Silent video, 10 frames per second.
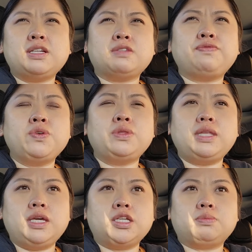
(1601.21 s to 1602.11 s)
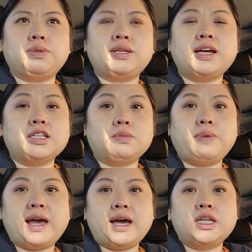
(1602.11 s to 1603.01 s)
There's a few things, but not as
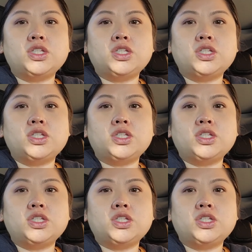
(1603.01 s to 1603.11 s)
bad.